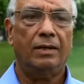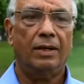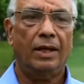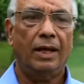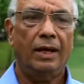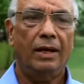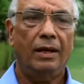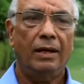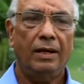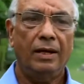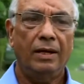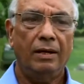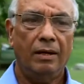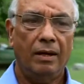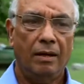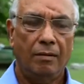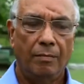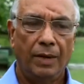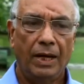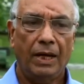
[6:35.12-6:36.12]
They are
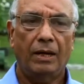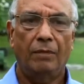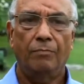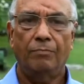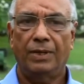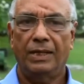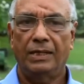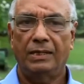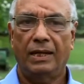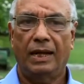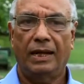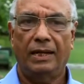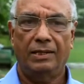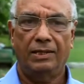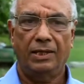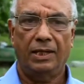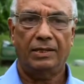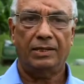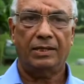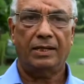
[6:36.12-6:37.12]
in big companies like
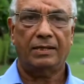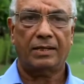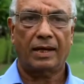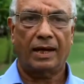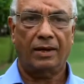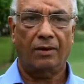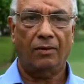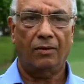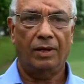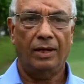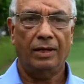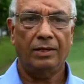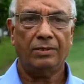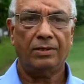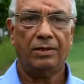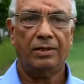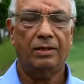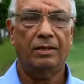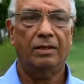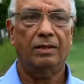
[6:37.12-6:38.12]
JSS
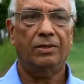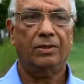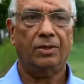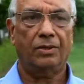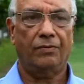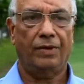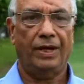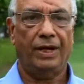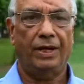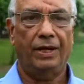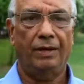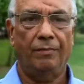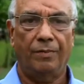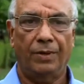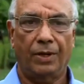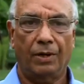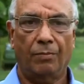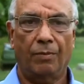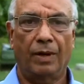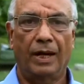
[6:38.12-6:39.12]
Hydraulics, Triveni
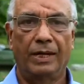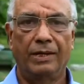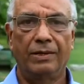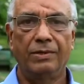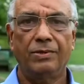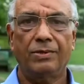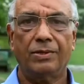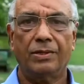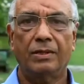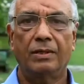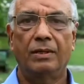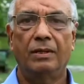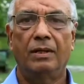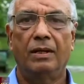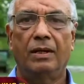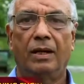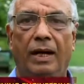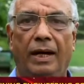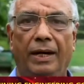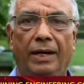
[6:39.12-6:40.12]
Turbines,
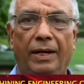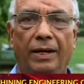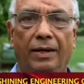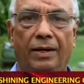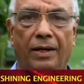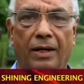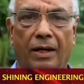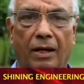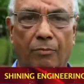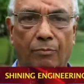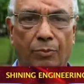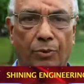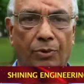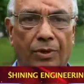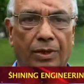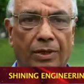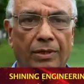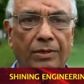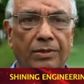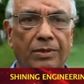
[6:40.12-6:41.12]
and DT
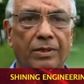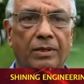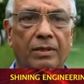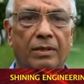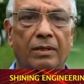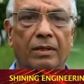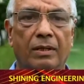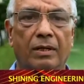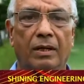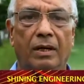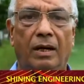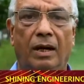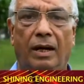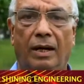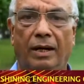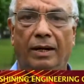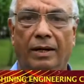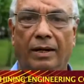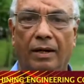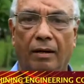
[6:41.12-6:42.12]
Computers,
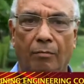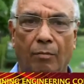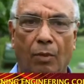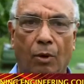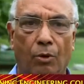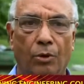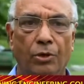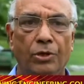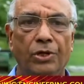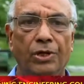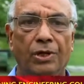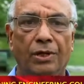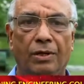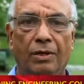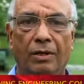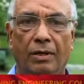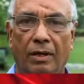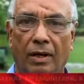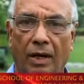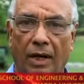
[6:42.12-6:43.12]
and Bosch,
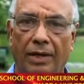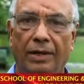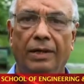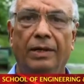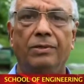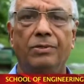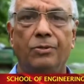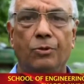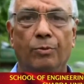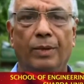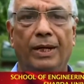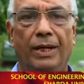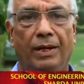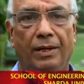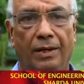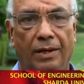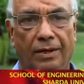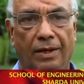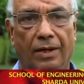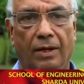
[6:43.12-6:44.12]
and in so
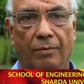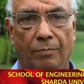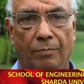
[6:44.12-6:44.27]
many other